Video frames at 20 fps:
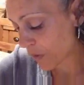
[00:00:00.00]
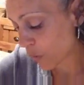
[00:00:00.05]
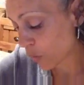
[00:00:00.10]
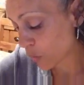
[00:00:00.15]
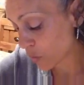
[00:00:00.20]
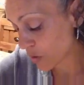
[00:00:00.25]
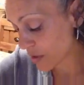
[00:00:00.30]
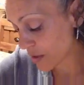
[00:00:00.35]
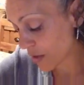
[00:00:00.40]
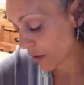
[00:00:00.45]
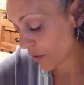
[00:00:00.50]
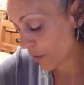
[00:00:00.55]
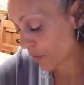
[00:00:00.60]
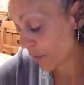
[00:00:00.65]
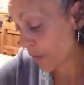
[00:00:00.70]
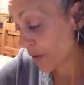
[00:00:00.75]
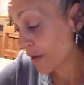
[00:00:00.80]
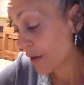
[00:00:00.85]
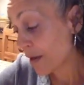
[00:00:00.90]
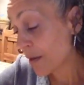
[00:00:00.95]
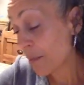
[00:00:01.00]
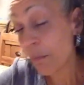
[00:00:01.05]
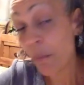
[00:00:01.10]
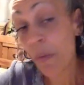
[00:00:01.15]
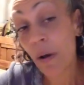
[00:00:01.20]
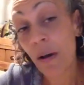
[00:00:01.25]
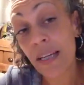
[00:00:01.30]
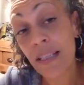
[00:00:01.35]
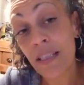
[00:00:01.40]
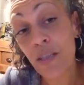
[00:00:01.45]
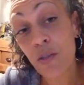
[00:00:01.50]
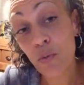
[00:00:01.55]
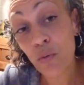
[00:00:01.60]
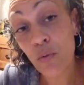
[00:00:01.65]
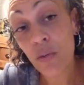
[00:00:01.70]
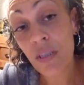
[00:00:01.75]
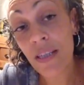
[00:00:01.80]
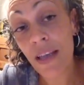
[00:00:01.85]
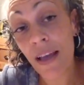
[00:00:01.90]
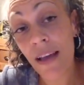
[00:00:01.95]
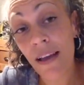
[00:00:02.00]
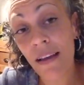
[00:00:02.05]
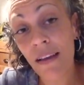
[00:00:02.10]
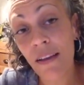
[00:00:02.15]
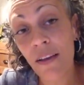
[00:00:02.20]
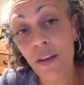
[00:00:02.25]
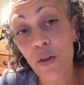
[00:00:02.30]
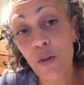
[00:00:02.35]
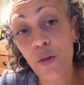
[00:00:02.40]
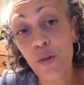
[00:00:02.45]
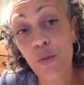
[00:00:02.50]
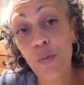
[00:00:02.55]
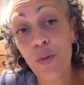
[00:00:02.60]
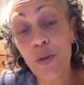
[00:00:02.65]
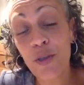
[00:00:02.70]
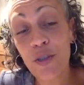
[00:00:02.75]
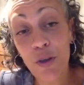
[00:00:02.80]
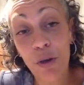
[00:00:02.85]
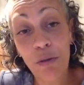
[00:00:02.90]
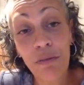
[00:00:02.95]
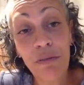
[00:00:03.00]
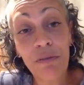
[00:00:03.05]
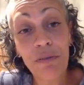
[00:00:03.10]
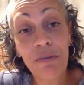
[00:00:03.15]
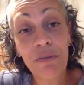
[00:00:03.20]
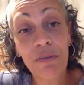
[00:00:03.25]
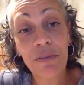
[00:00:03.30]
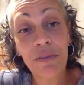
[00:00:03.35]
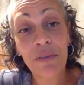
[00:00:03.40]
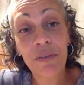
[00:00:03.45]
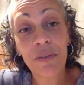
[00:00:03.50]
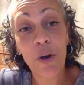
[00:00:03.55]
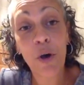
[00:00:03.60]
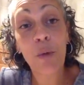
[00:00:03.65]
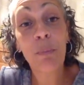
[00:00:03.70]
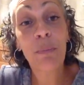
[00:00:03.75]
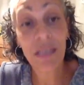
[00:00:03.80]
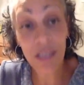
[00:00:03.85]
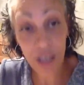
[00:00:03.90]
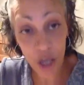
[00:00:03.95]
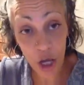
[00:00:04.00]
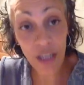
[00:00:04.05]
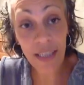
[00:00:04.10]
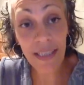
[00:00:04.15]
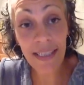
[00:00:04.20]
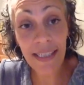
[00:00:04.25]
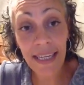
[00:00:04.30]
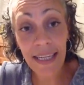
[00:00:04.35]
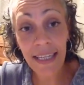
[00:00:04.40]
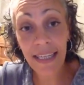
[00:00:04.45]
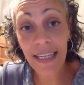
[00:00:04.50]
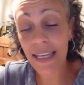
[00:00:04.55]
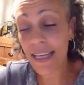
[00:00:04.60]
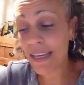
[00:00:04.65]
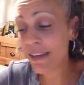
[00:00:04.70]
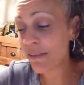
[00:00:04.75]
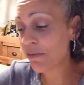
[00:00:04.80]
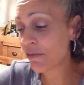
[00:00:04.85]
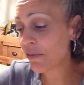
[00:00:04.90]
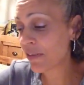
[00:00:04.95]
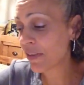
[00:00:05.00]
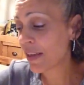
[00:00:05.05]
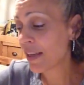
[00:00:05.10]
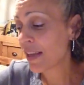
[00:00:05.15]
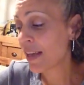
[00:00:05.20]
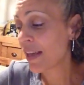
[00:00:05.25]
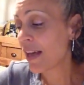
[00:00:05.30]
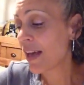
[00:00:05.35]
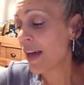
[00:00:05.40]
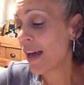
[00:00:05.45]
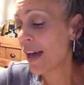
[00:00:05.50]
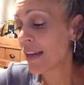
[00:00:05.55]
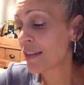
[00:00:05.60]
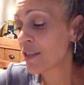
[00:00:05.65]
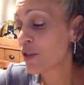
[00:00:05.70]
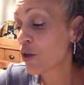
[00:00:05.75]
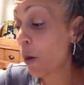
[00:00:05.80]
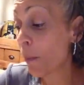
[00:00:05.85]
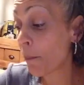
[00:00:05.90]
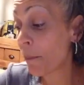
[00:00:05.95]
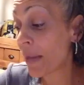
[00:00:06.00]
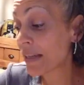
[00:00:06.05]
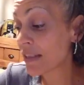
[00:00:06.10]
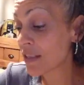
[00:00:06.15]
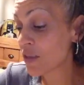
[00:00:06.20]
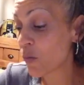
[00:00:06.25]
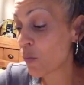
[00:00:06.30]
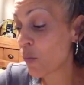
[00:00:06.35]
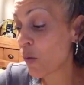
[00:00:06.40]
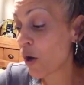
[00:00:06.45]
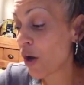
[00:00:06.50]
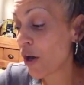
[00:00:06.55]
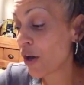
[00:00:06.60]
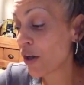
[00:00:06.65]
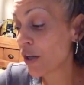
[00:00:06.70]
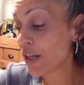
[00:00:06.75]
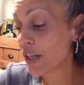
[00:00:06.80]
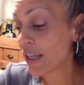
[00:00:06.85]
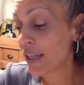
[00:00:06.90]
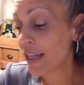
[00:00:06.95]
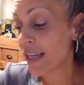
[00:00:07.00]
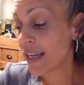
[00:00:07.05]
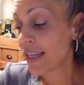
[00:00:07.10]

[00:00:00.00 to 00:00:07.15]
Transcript: Also, my daughter, who was off on maternity leave, has gone back to work.